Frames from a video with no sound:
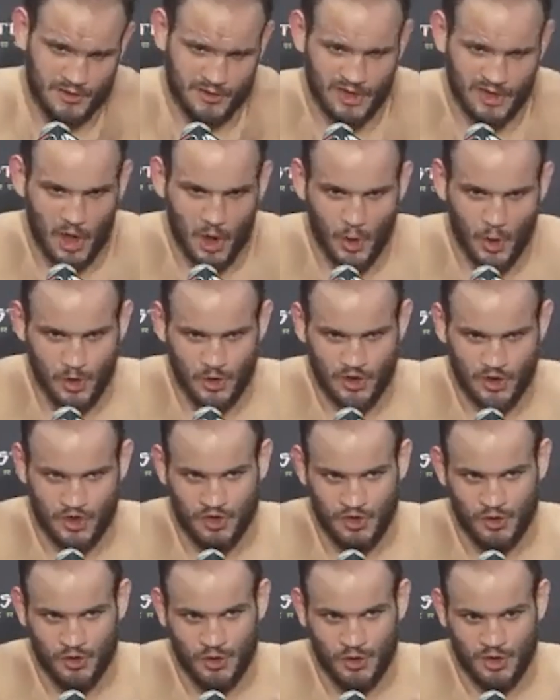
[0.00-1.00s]
so
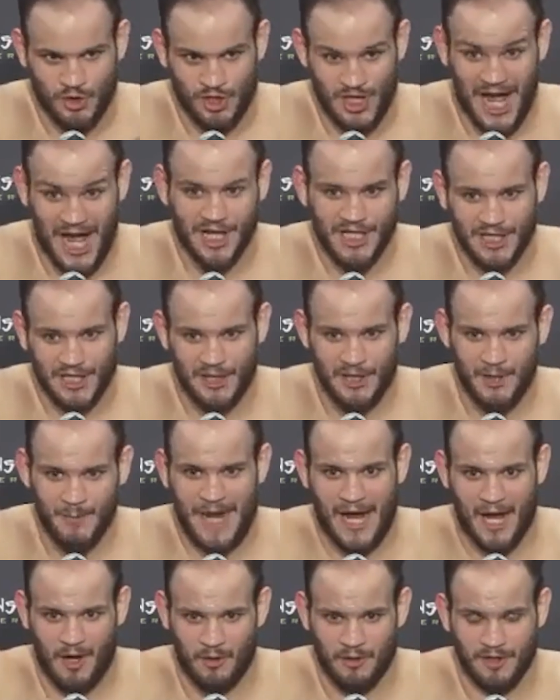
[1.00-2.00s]
knocking him
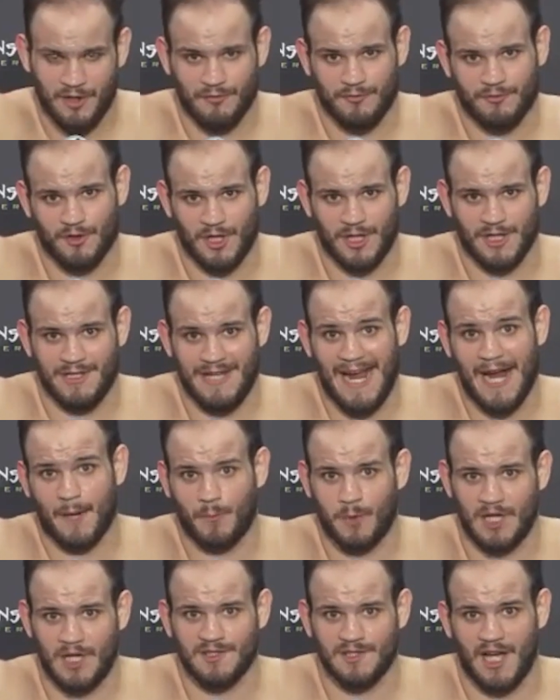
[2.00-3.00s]
out in front of Dak
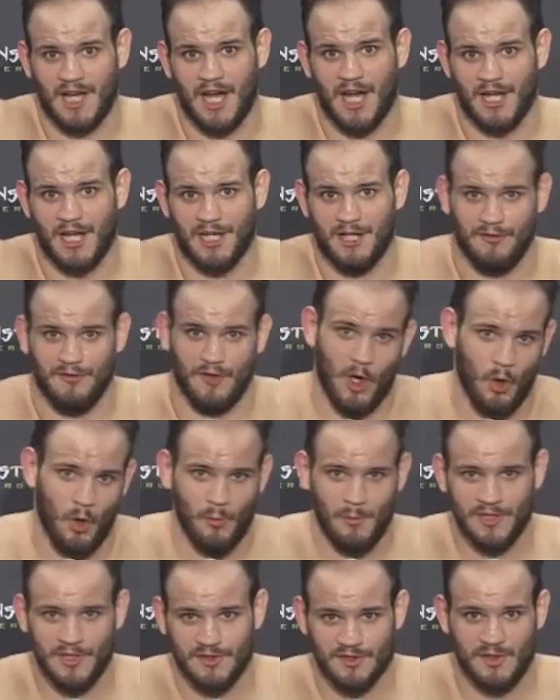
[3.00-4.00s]
Prescott and the whole
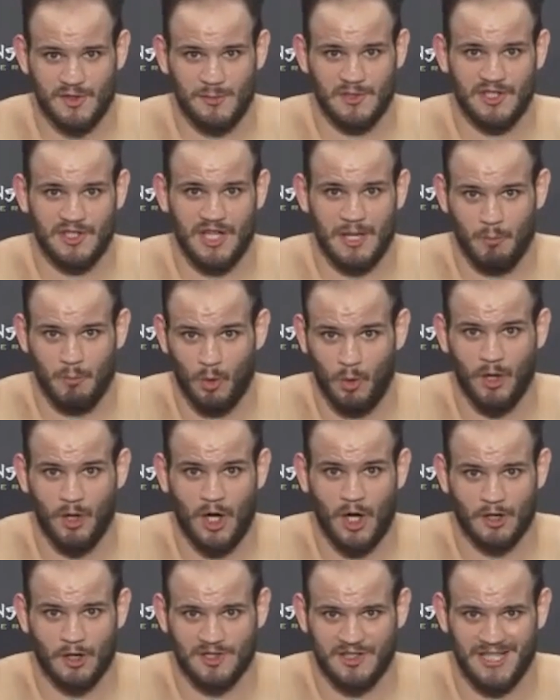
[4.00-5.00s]
Mississippi State
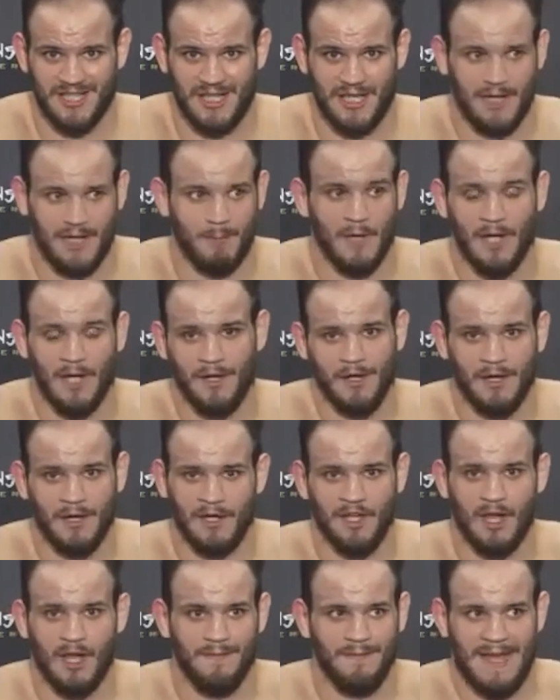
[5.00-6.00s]
Bulldogs team,
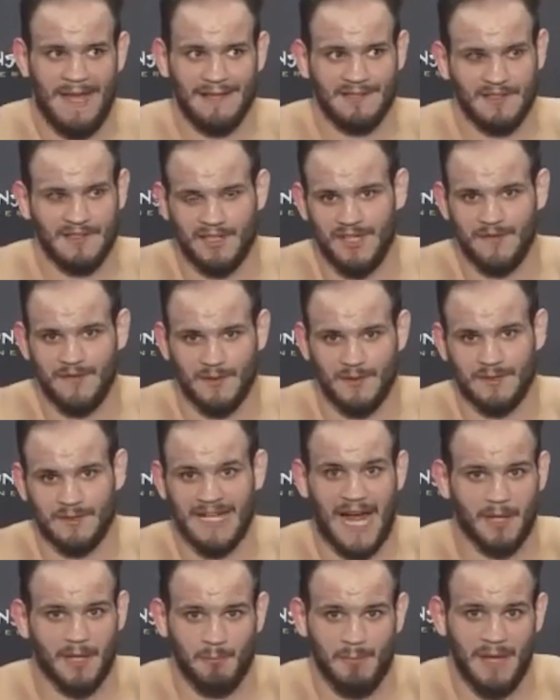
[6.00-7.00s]
that's even
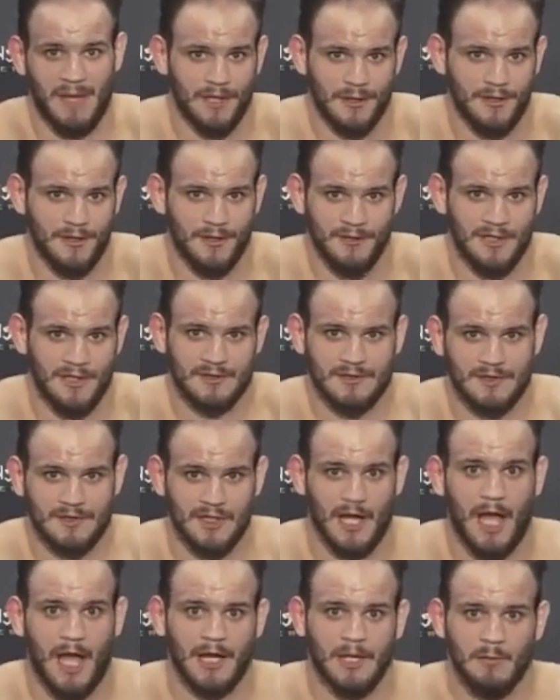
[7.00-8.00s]
kind of better than this
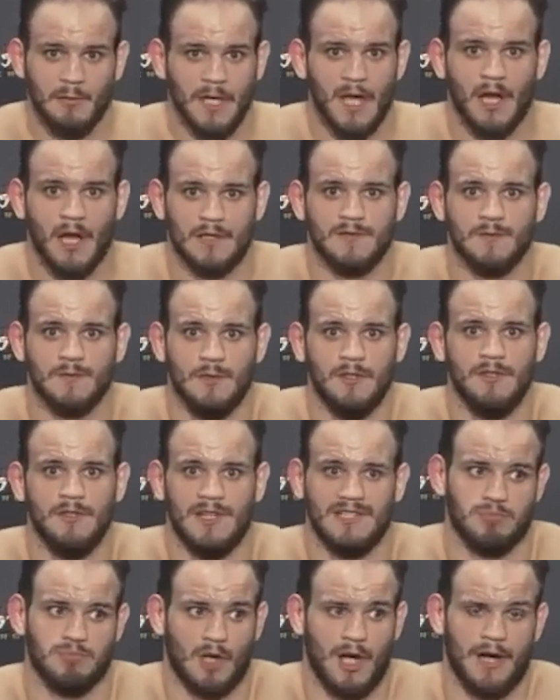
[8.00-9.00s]
tonight, to be honest with you.
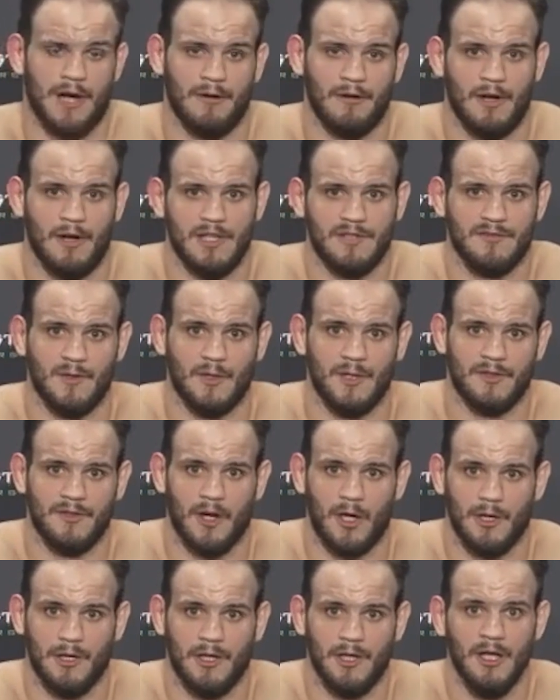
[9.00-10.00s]
That's bragging rights for
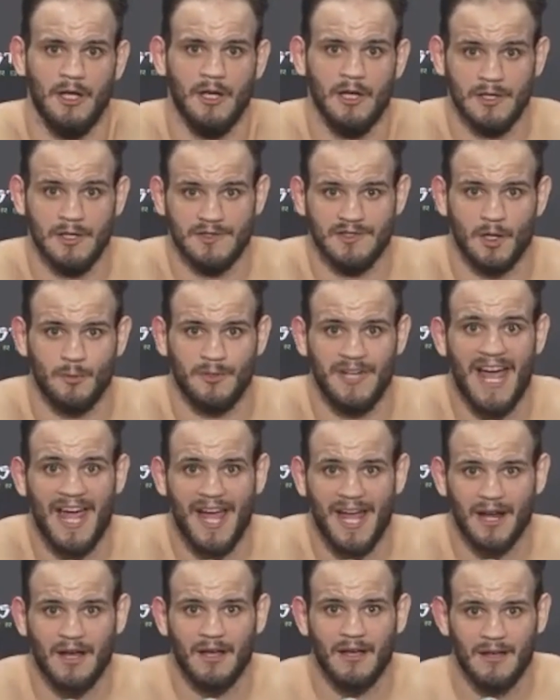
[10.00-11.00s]
eternity. So
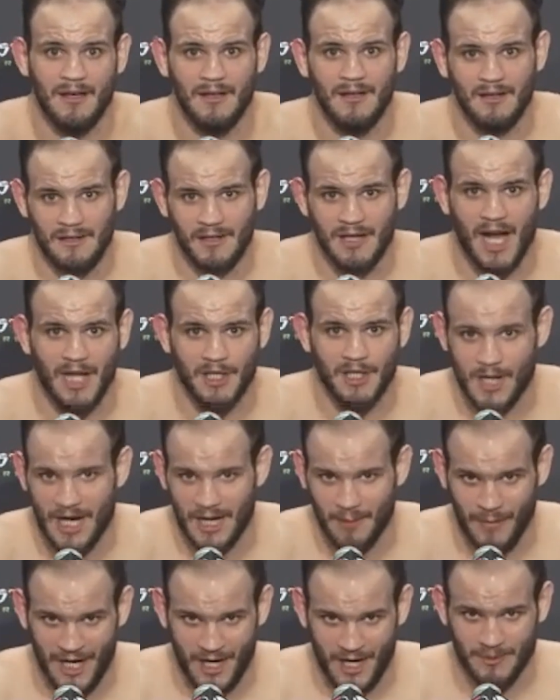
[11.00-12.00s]
Dak,
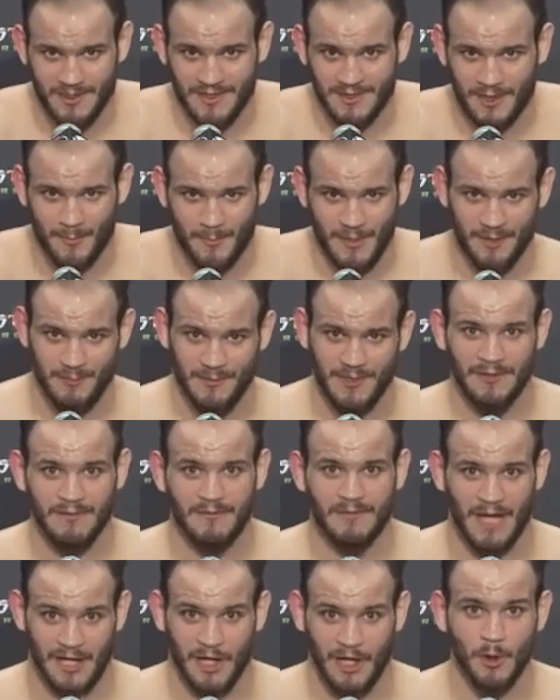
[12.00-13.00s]
contract man, what's up, baby?
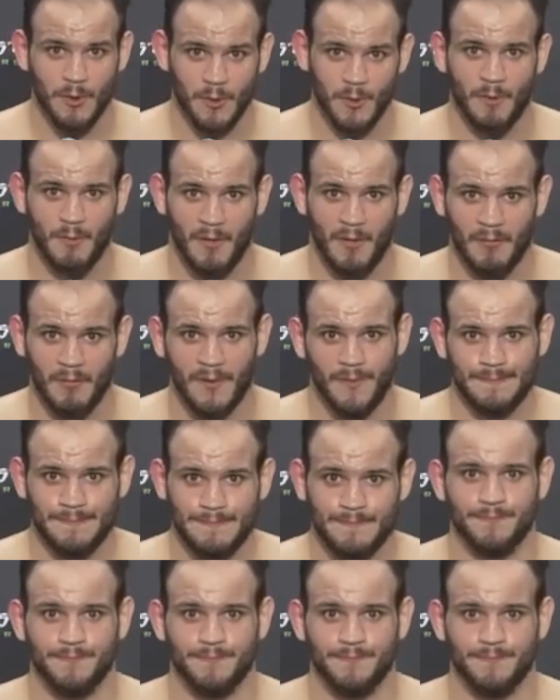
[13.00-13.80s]
I know you remember.